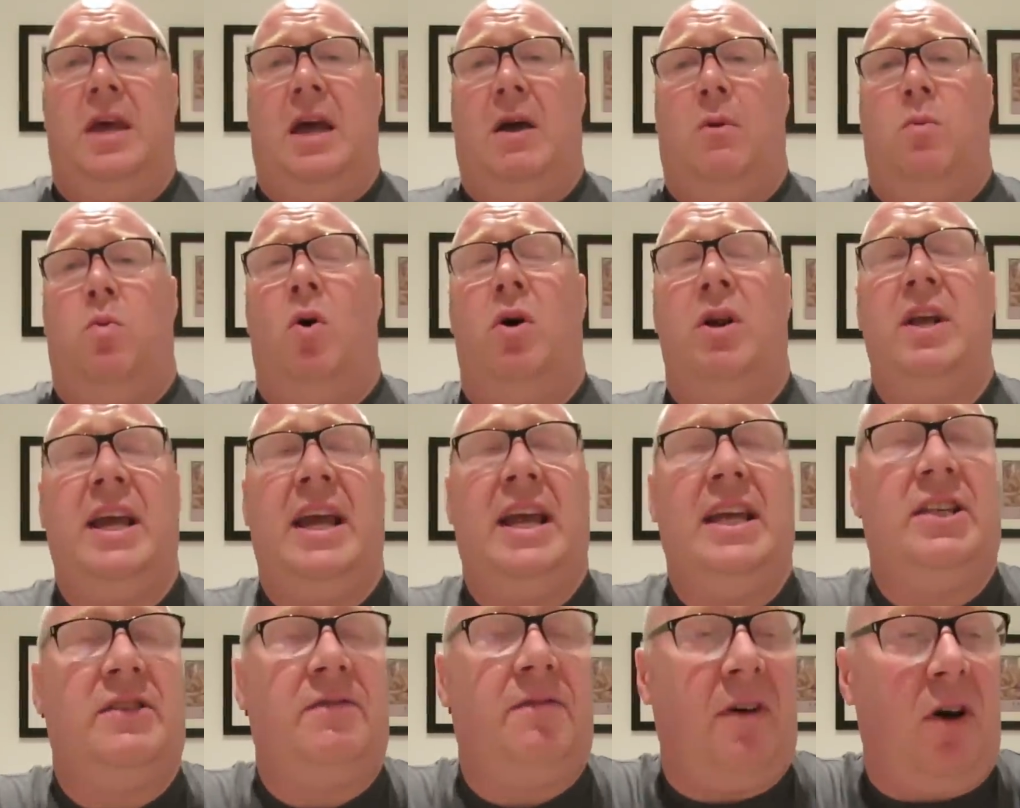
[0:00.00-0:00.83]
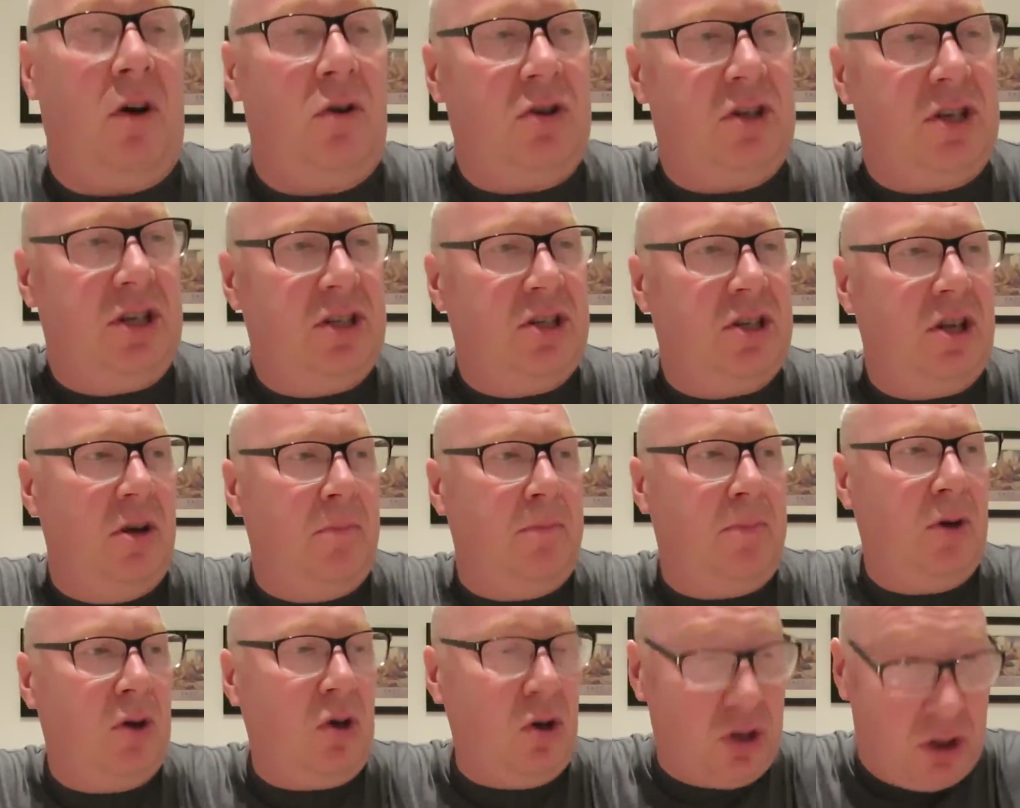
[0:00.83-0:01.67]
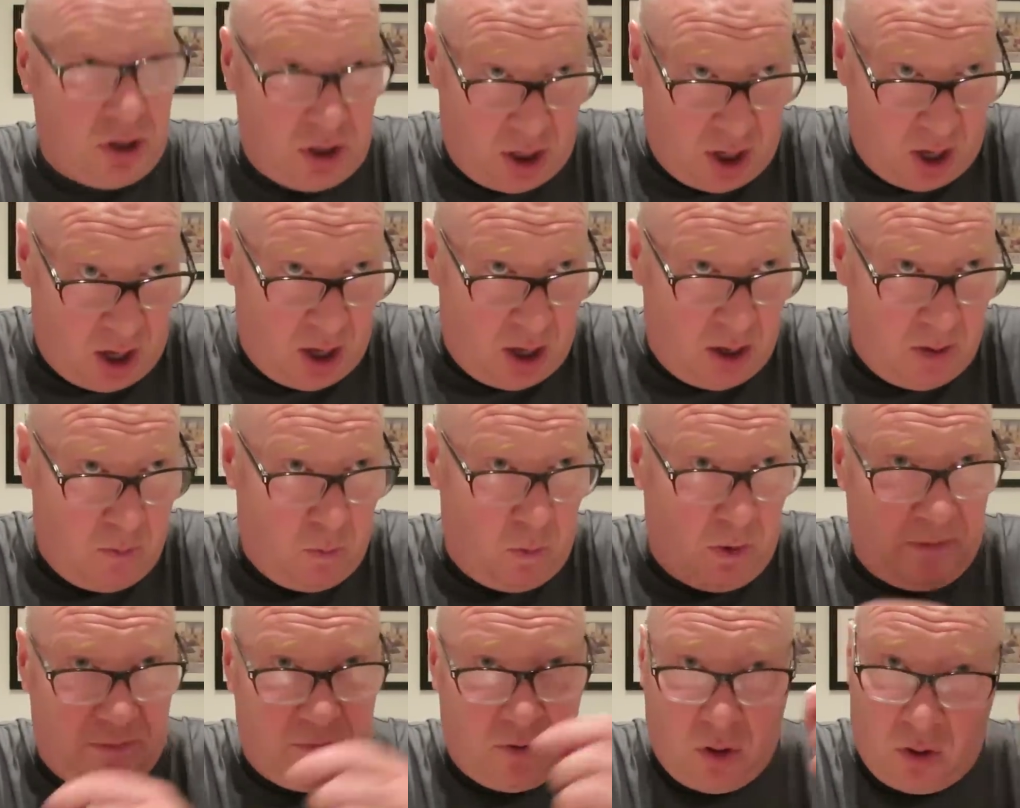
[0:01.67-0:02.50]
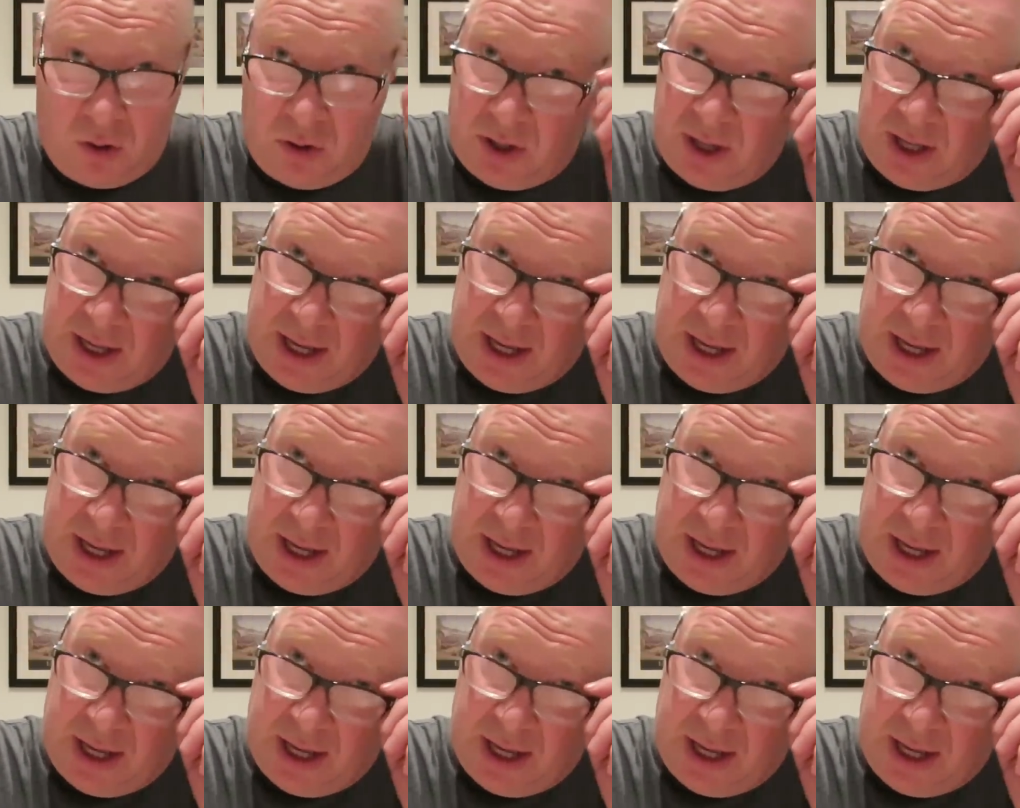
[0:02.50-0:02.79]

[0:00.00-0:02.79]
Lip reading: Yeah, what it is, folks, is that because we've done